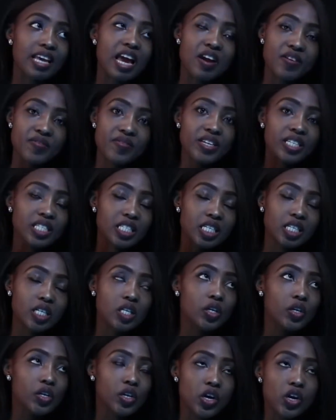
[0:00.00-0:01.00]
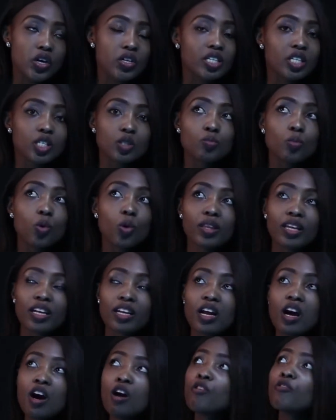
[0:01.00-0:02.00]
Every single year, there's more
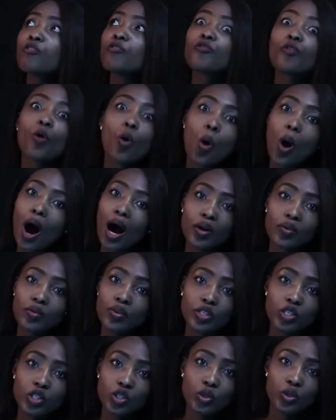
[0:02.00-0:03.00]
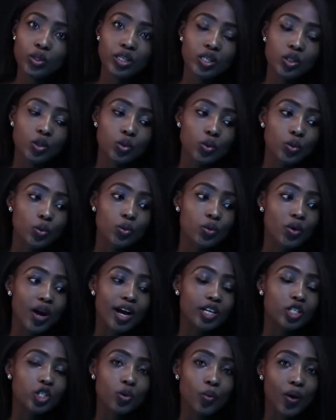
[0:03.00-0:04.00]
than 400 students who
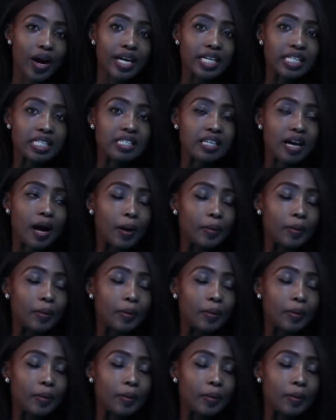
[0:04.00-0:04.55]
graduate